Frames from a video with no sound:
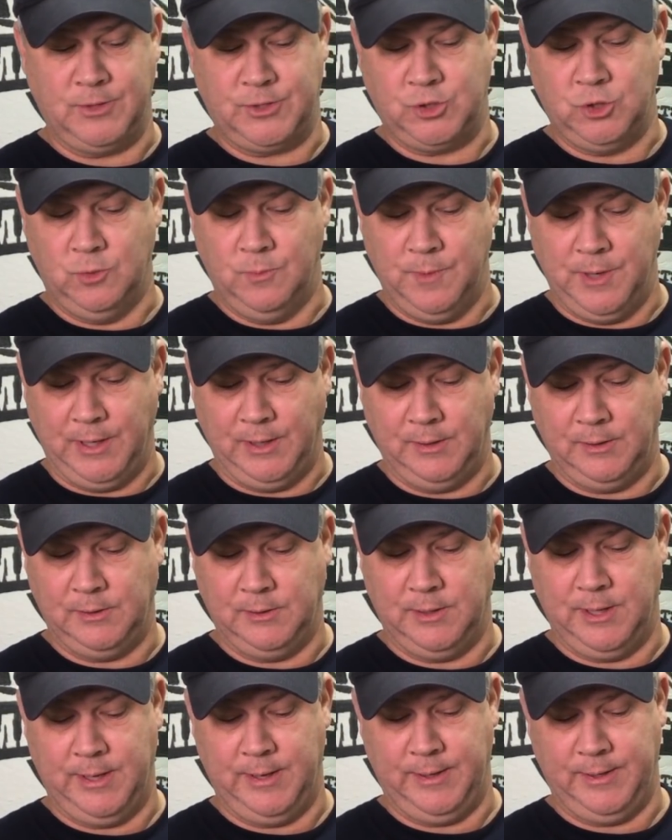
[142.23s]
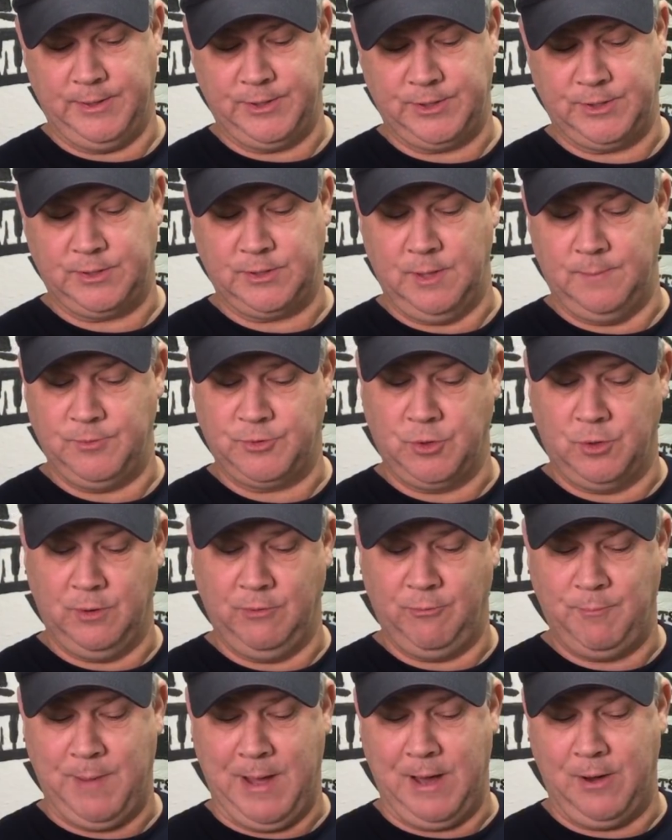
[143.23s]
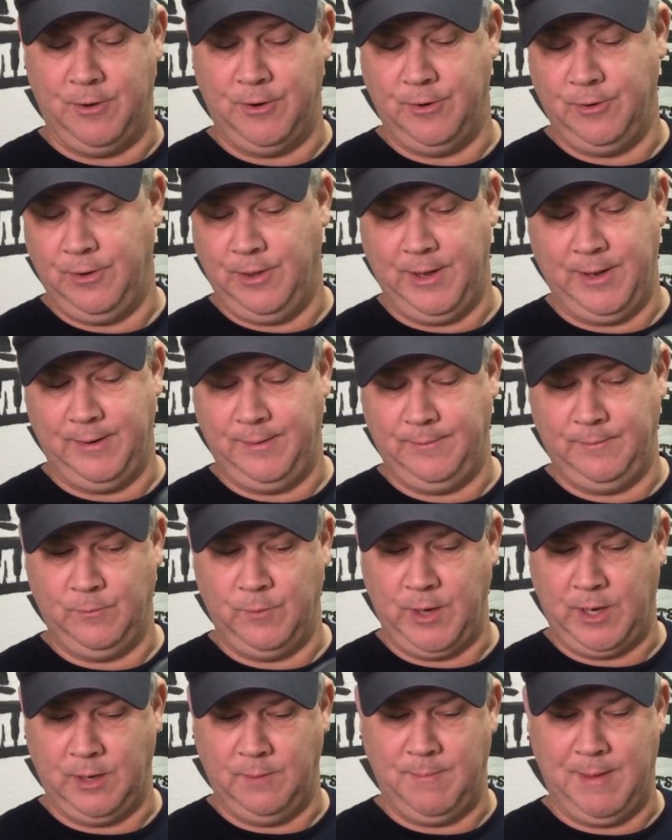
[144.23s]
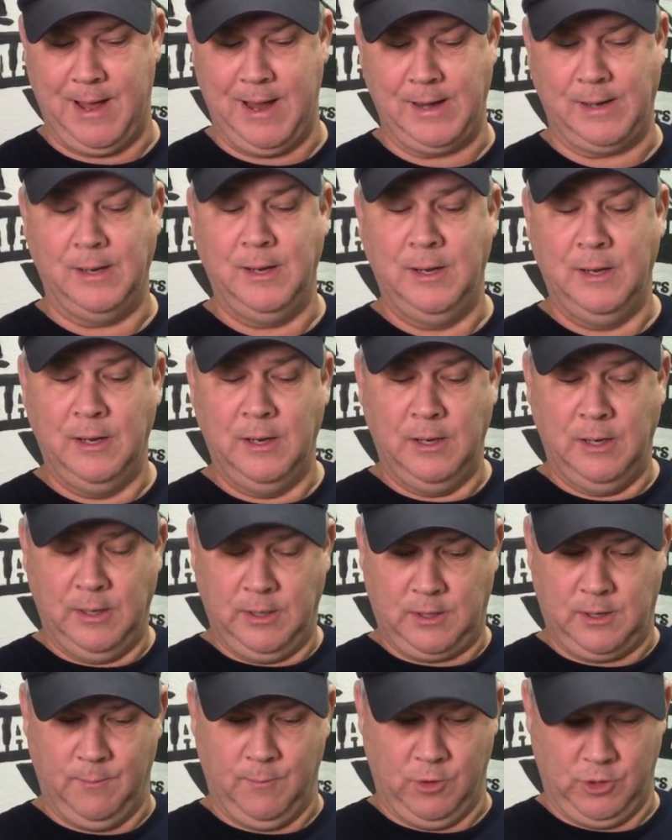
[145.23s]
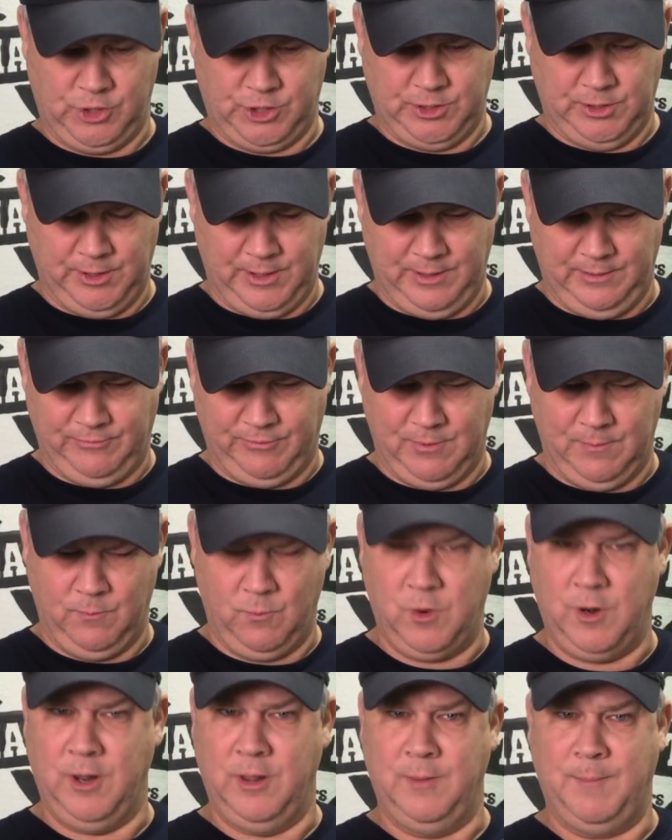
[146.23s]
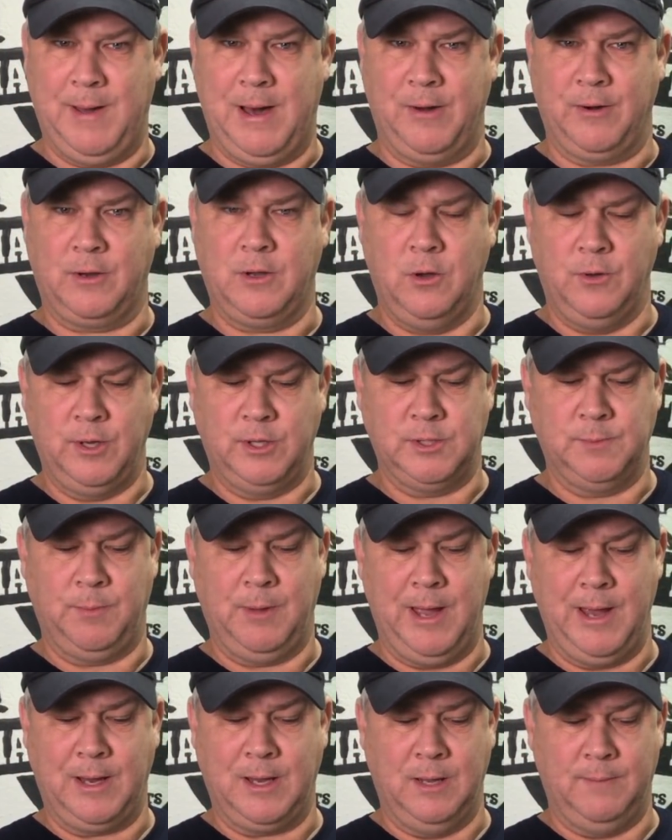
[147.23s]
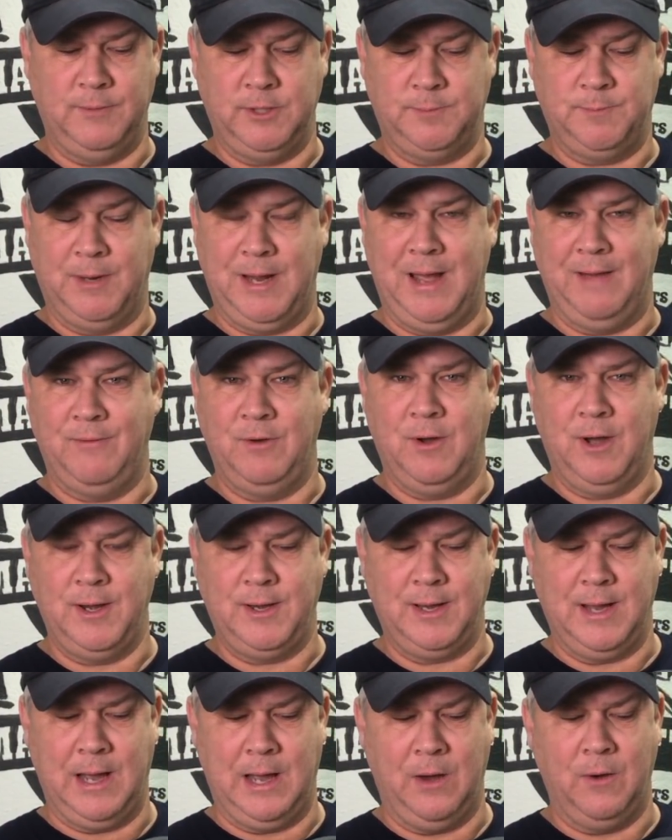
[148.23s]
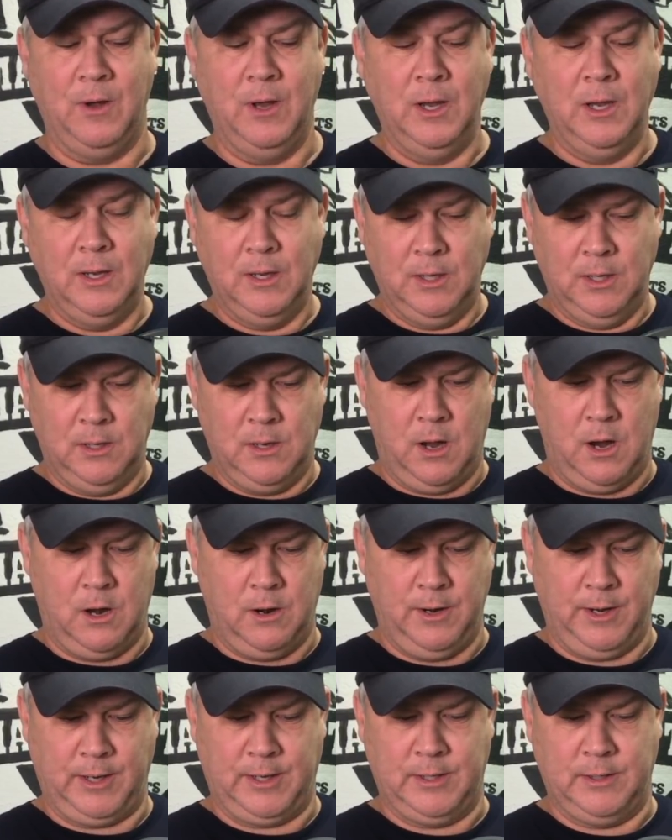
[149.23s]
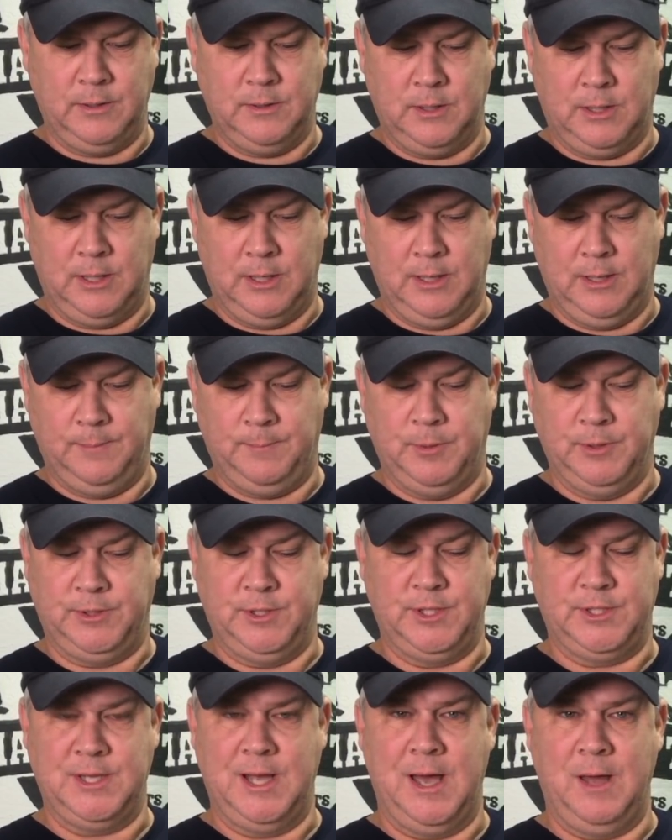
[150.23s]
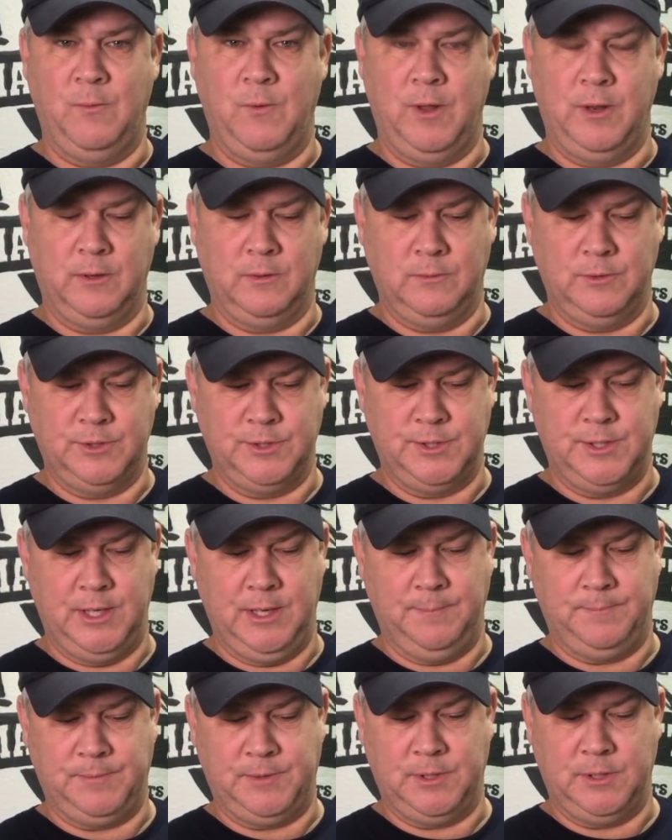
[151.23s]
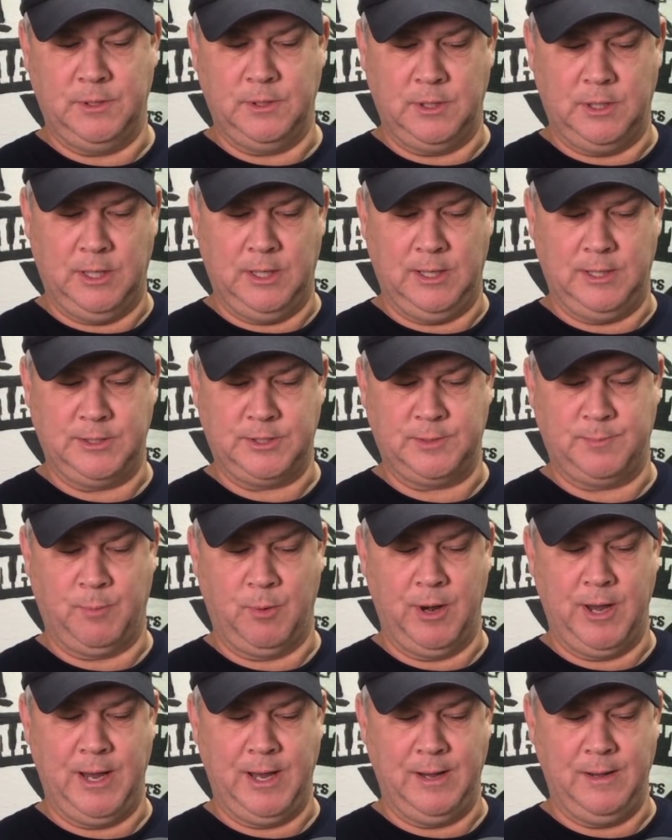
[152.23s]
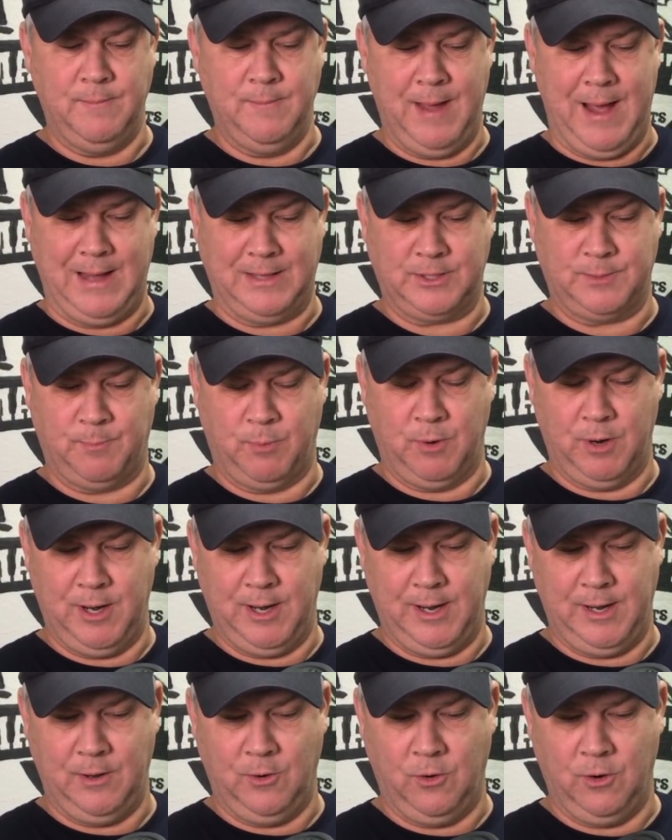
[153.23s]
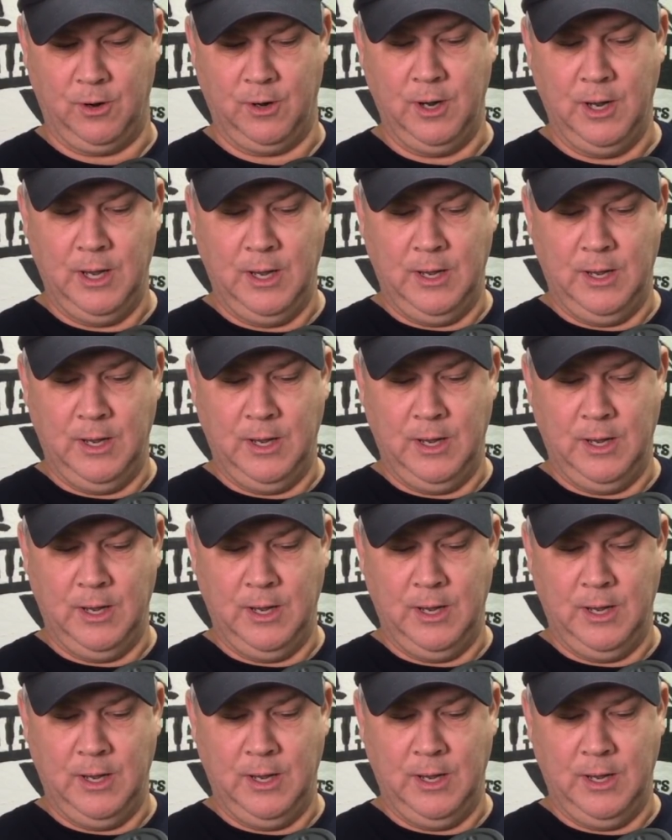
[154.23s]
assuming that it's some sort of powder that we could buy commercially from one of the powder coating supply companies, but I have no idea how RTIC put this on, whether it was dipped, sprayed, mass sprayed, or